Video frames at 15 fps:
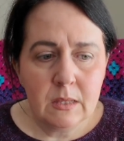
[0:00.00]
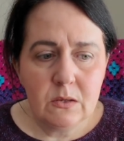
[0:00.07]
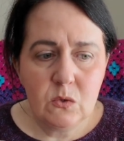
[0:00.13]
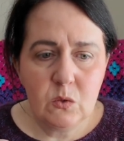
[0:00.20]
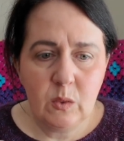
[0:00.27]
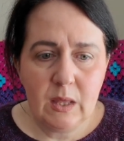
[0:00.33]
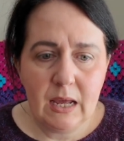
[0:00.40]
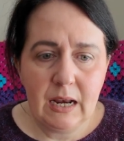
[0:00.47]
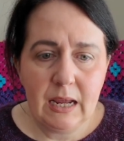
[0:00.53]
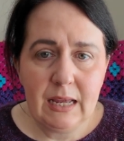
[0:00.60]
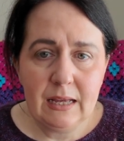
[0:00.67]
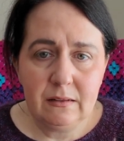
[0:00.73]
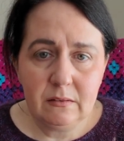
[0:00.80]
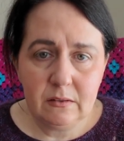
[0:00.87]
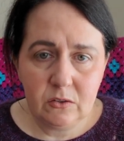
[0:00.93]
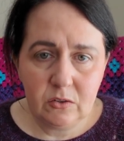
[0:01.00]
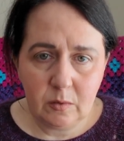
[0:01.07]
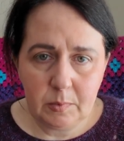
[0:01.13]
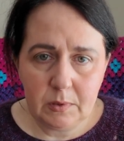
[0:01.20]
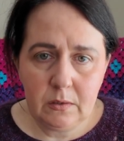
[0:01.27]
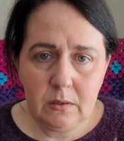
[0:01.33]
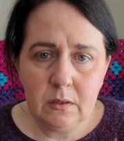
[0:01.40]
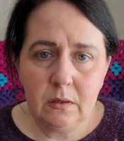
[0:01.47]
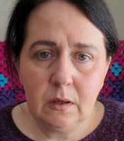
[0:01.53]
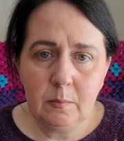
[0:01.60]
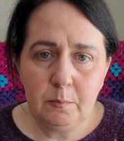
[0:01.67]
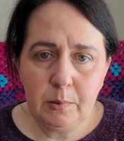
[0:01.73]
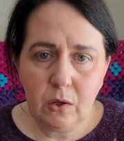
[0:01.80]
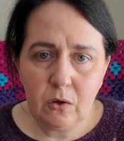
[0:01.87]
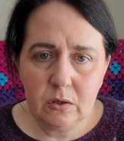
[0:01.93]
So then I held it double
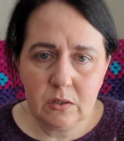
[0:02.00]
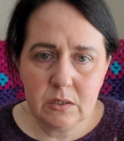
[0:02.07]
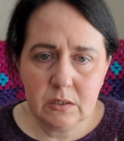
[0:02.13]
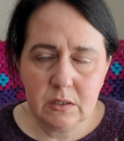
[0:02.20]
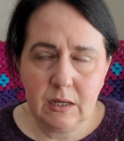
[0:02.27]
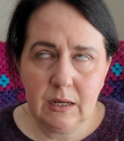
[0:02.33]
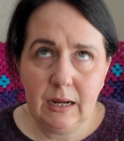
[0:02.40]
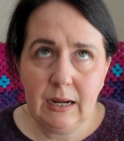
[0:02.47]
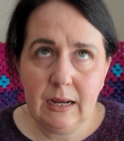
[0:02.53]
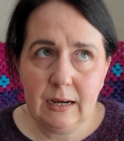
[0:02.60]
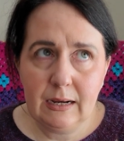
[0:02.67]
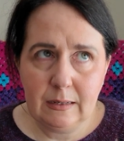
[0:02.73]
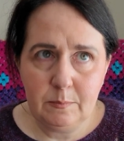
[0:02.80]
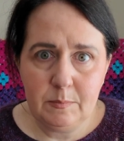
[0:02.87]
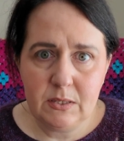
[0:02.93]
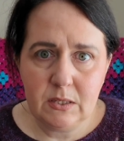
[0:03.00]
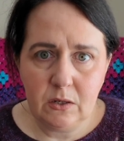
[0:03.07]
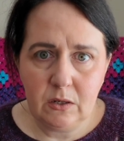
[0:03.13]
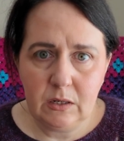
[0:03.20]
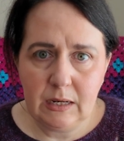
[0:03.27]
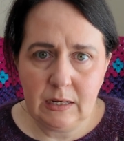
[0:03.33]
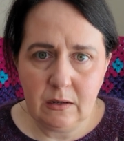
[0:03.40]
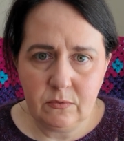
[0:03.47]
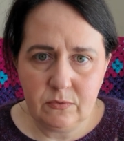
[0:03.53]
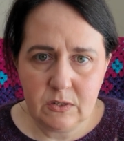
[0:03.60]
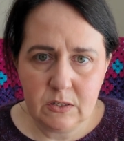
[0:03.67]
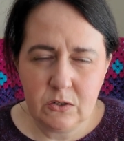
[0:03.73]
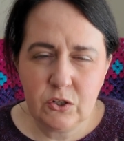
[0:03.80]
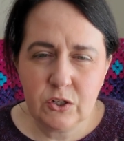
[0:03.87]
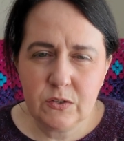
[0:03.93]
and blocked it, and I absolutely loved
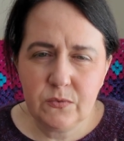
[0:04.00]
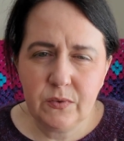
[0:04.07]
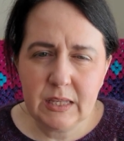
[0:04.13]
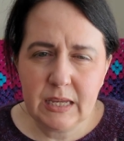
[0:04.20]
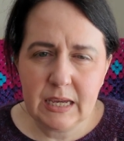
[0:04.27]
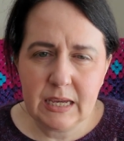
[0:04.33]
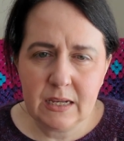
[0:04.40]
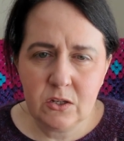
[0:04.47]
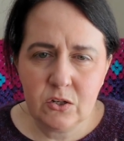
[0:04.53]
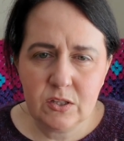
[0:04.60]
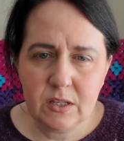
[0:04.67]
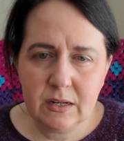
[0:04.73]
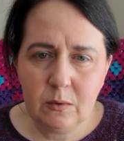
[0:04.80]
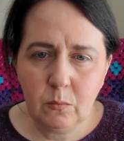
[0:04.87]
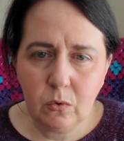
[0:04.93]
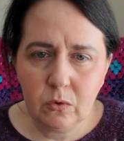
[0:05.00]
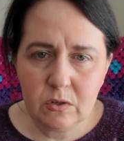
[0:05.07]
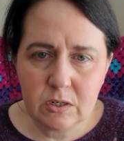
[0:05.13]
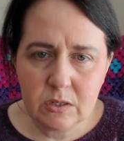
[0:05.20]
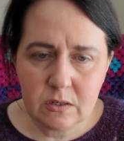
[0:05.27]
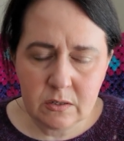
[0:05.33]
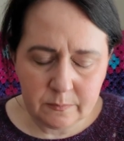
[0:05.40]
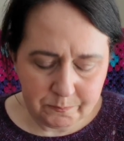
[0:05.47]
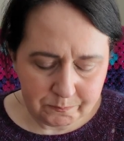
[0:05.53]
it, just for the gauge that I wanted.